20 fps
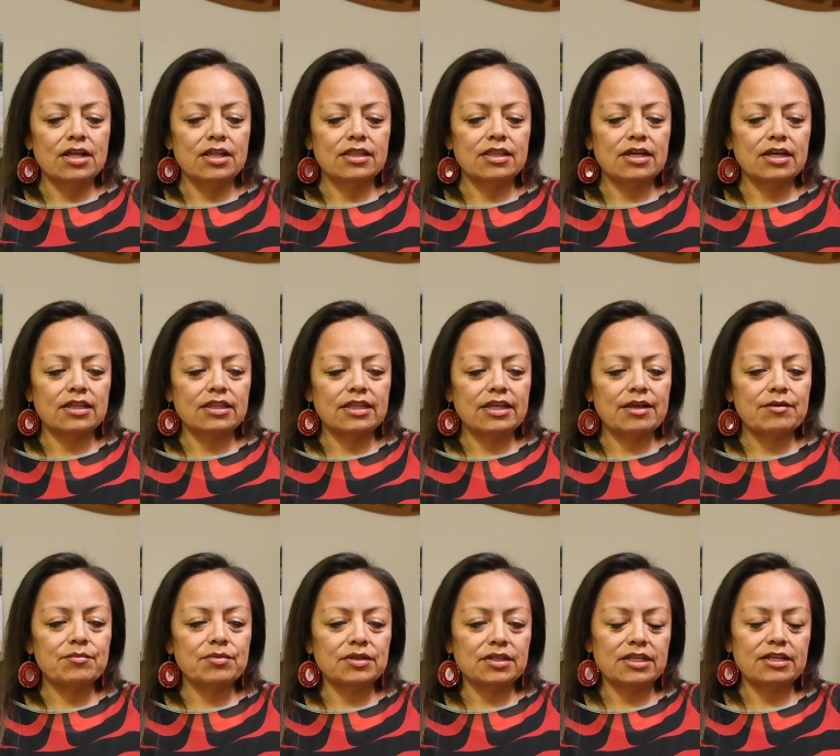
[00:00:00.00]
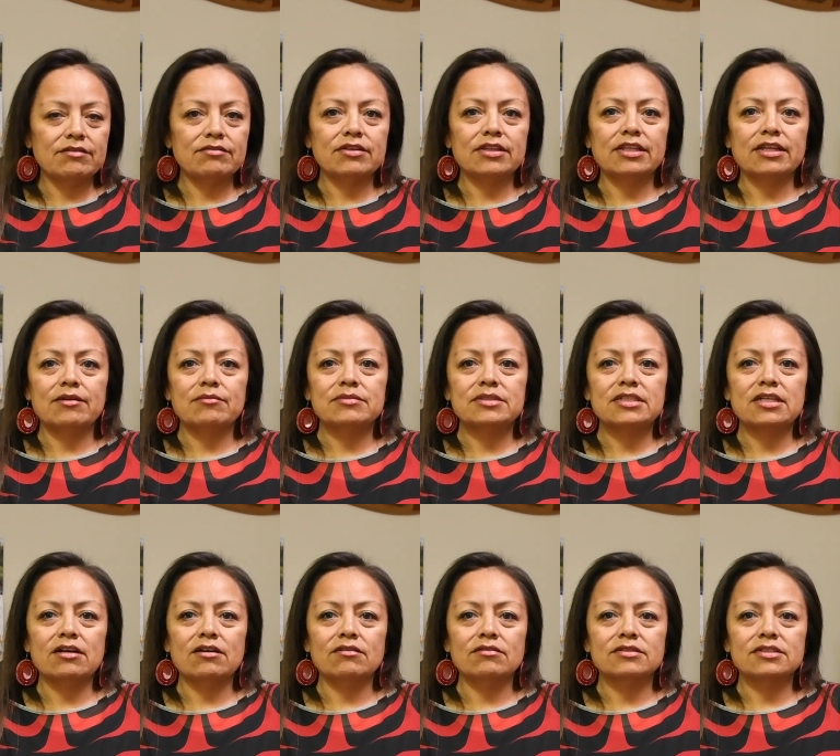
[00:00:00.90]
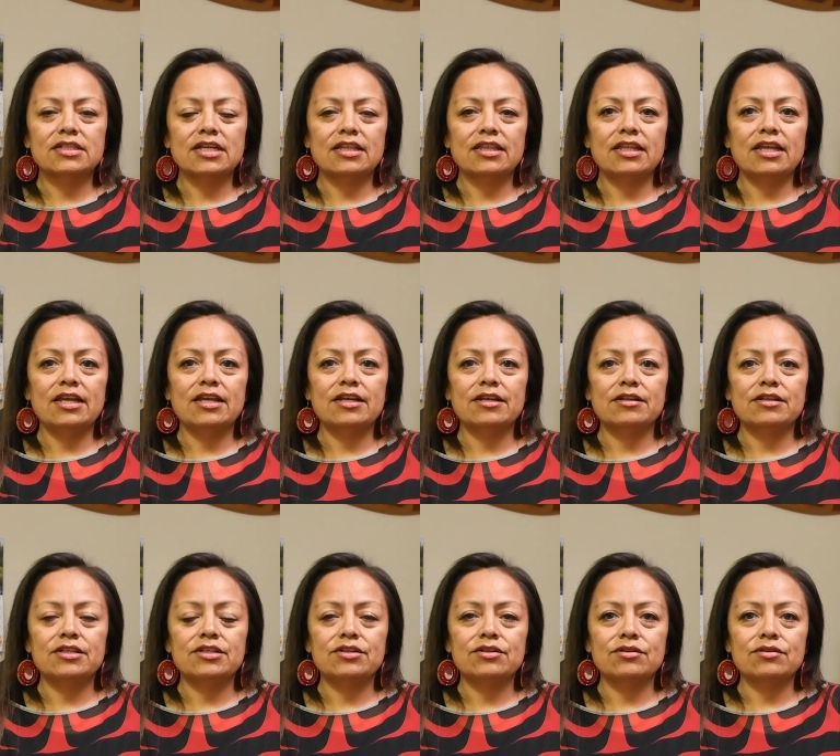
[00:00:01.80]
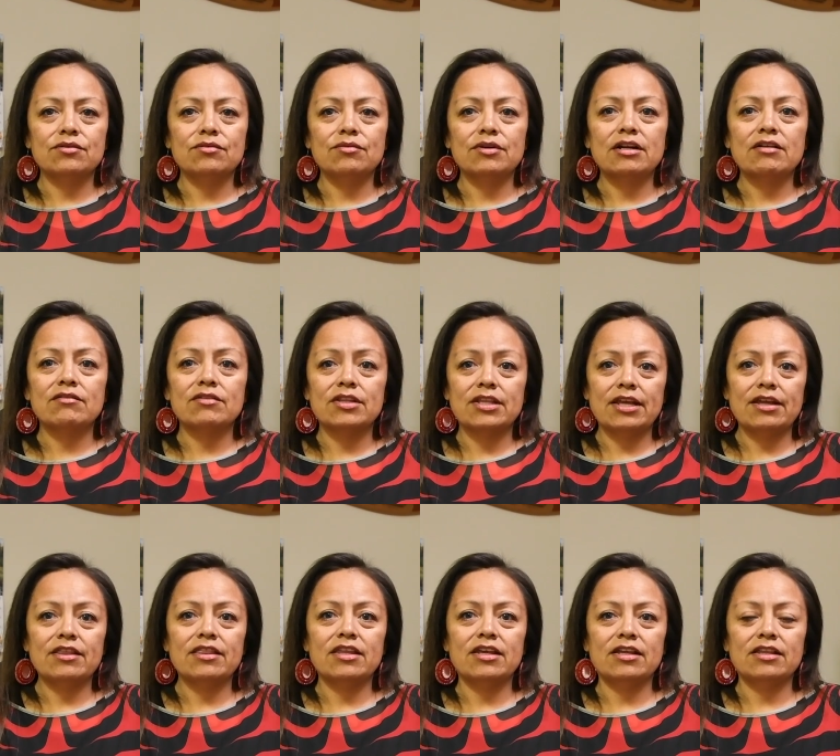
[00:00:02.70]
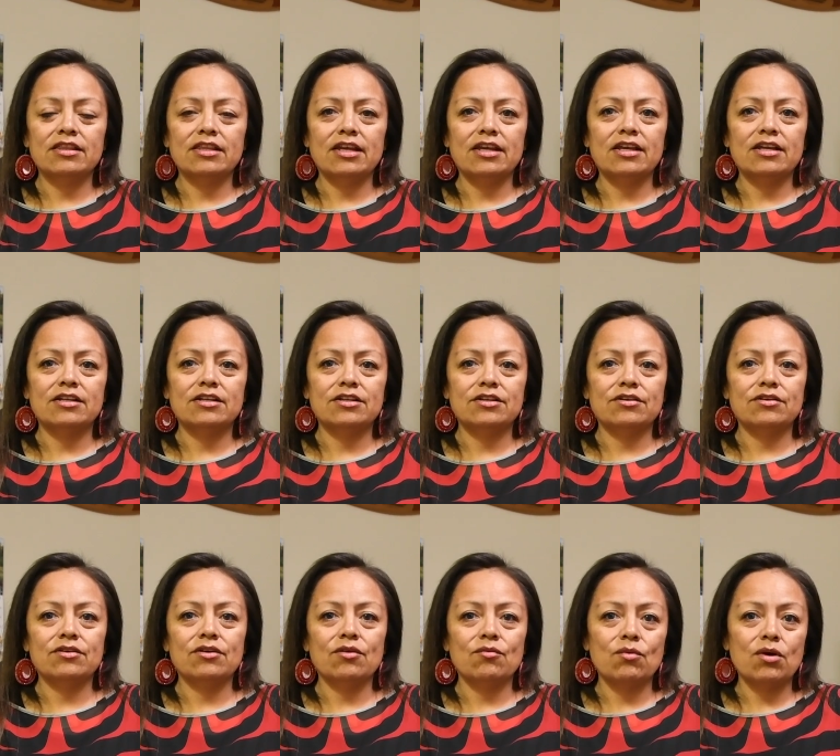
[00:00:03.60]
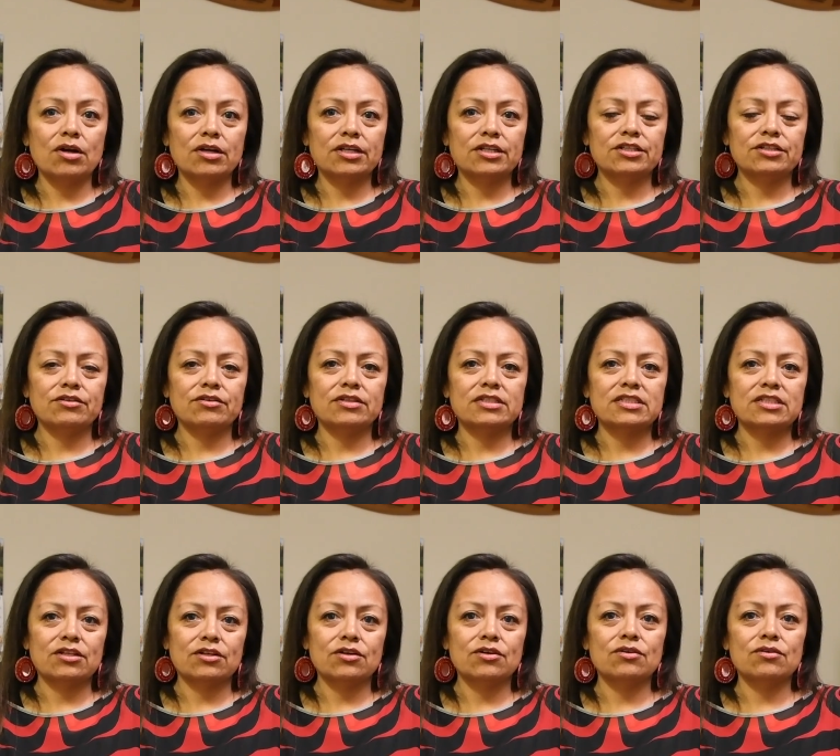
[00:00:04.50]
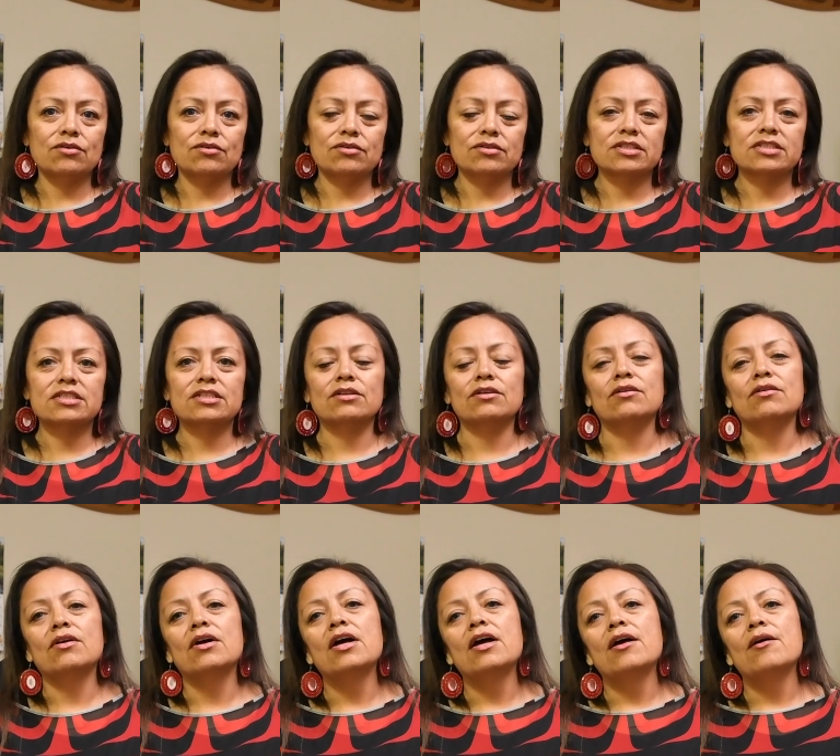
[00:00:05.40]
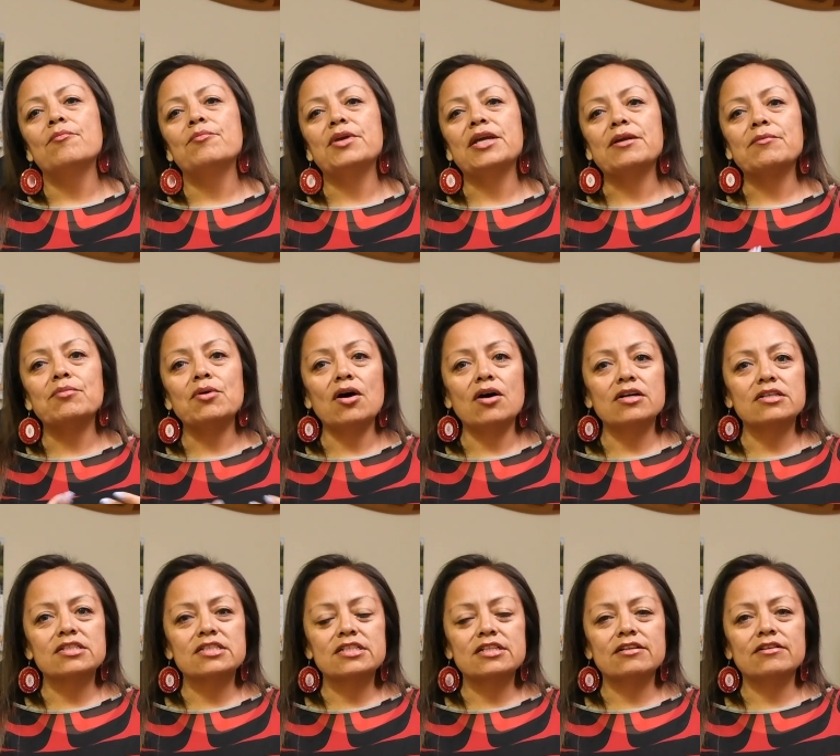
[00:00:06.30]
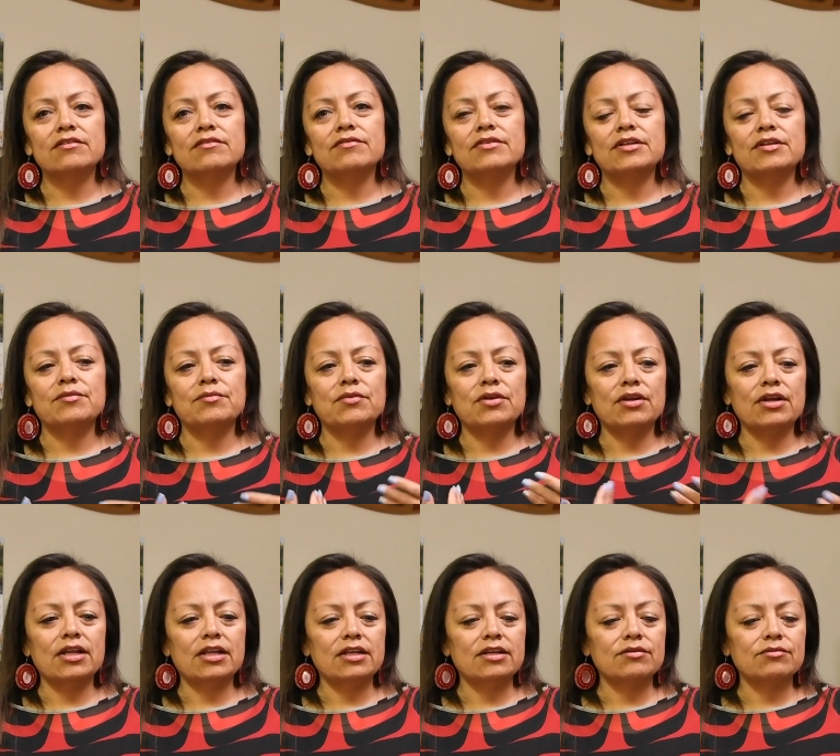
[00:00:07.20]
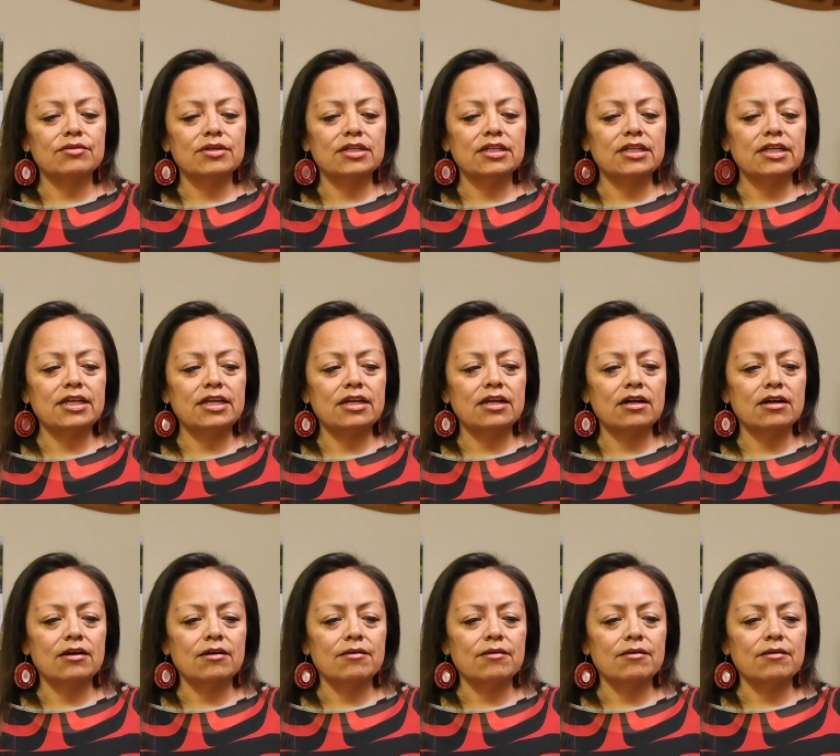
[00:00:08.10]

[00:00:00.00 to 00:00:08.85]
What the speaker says: that they believe in themselves, that they can do whatever they think they can do or want to do as their goals. So being positive and really